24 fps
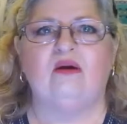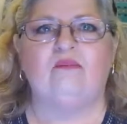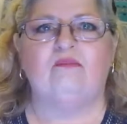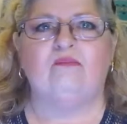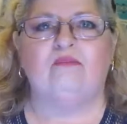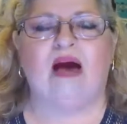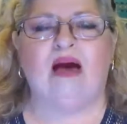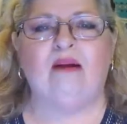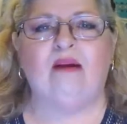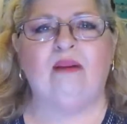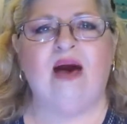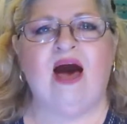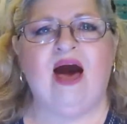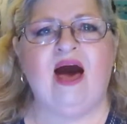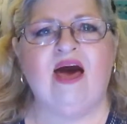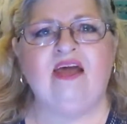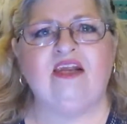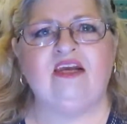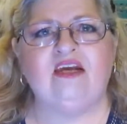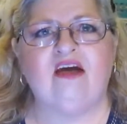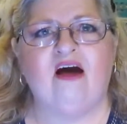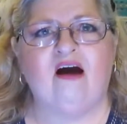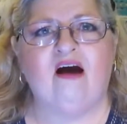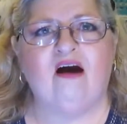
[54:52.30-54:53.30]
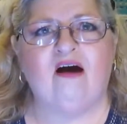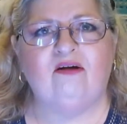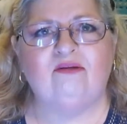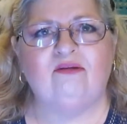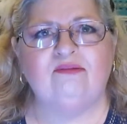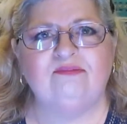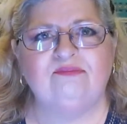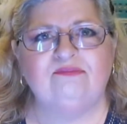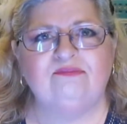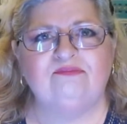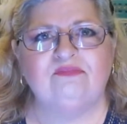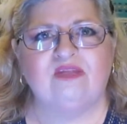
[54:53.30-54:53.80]
bye-bye,
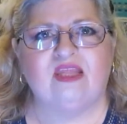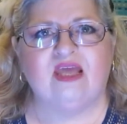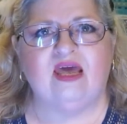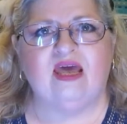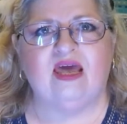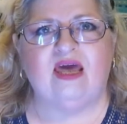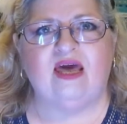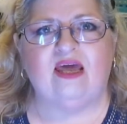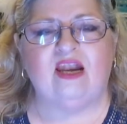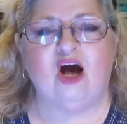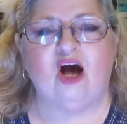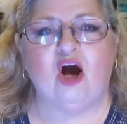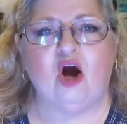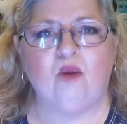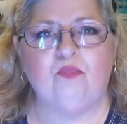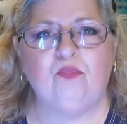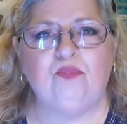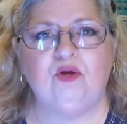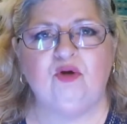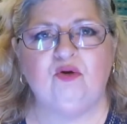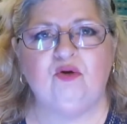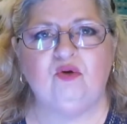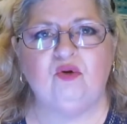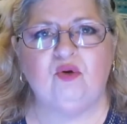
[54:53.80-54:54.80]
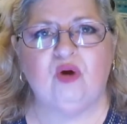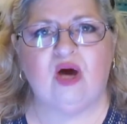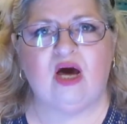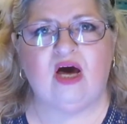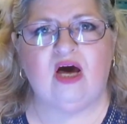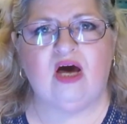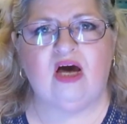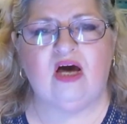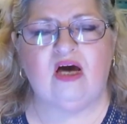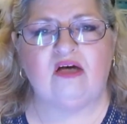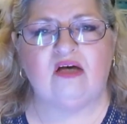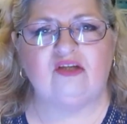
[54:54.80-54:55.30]
y'all. And I hope you
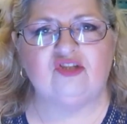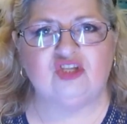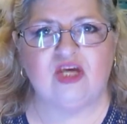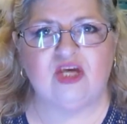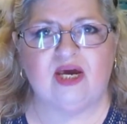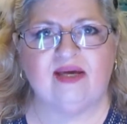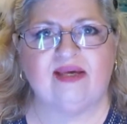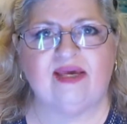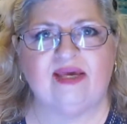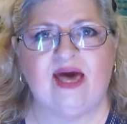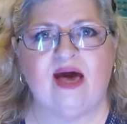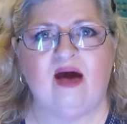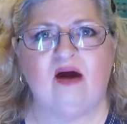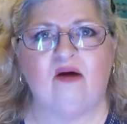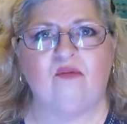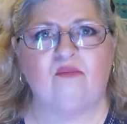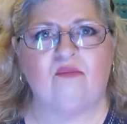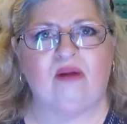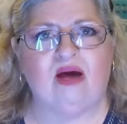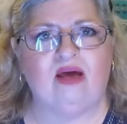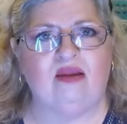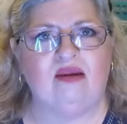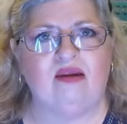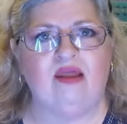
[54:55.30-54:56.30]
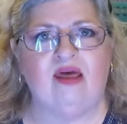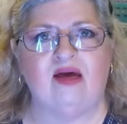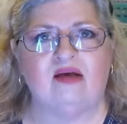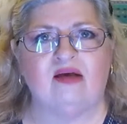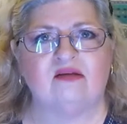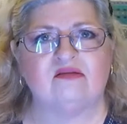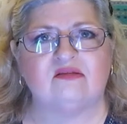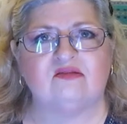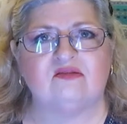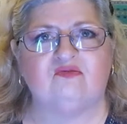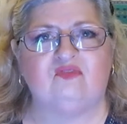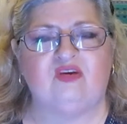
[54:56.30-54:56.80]
uh, check out my
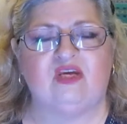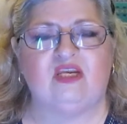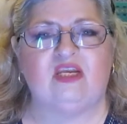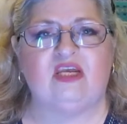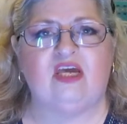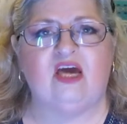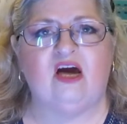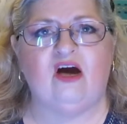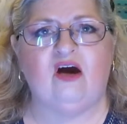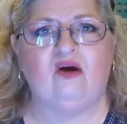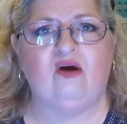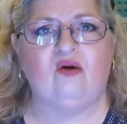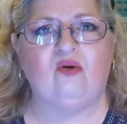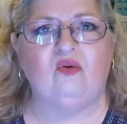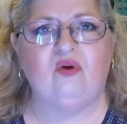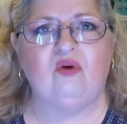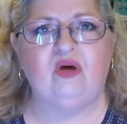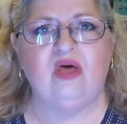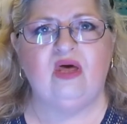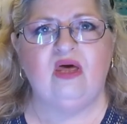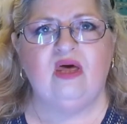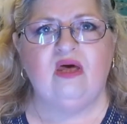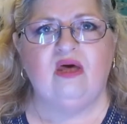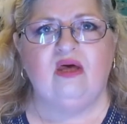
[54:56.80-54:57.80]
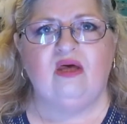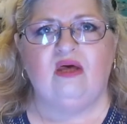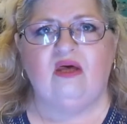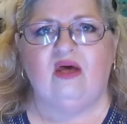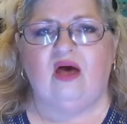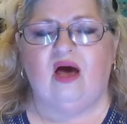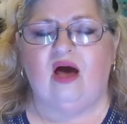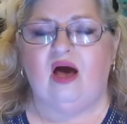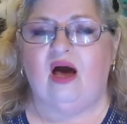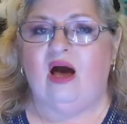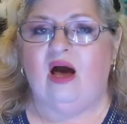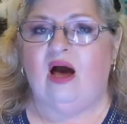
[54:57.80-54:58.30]
next video.
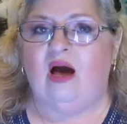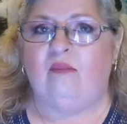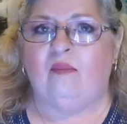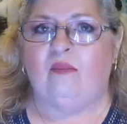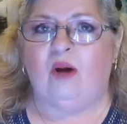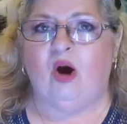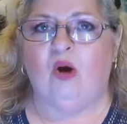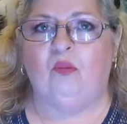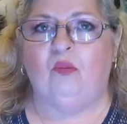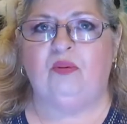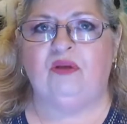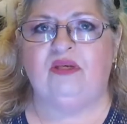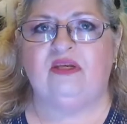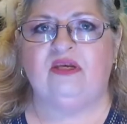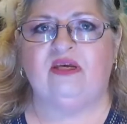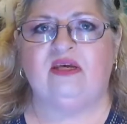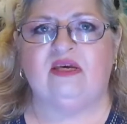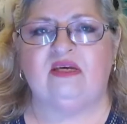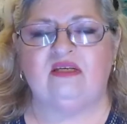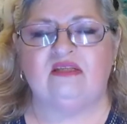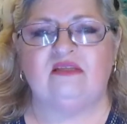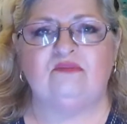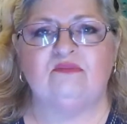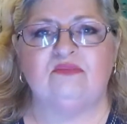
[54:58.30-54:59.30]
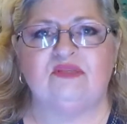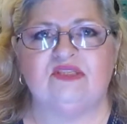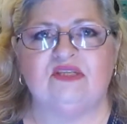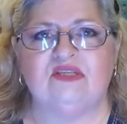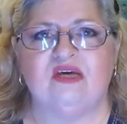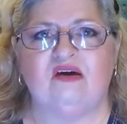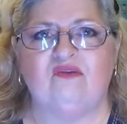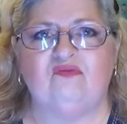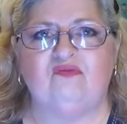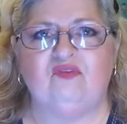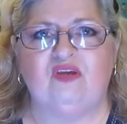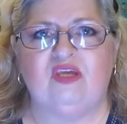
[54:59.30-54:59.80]
I'm hoping to get some
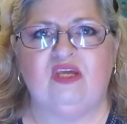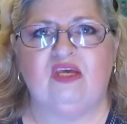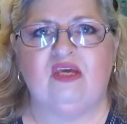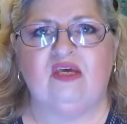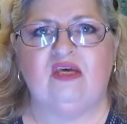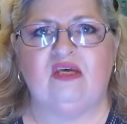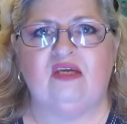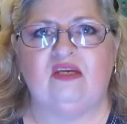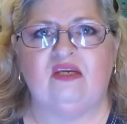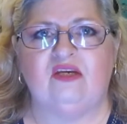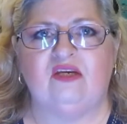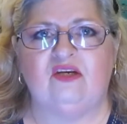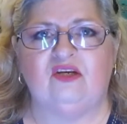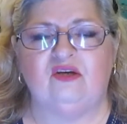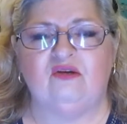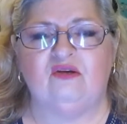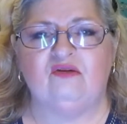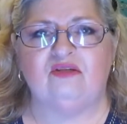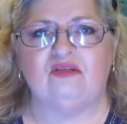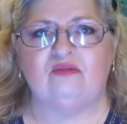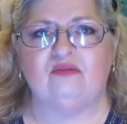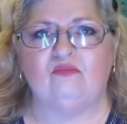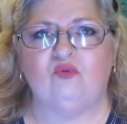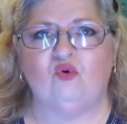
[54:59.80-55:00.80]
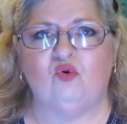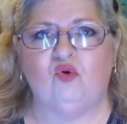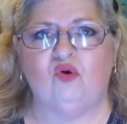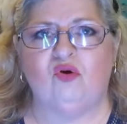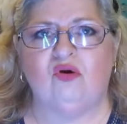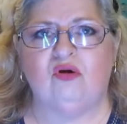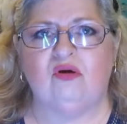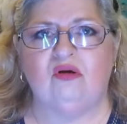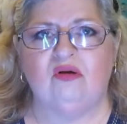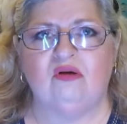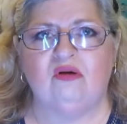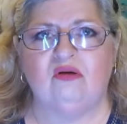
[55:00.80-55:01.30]
stuff in and do some
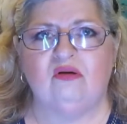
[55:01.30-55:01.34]
more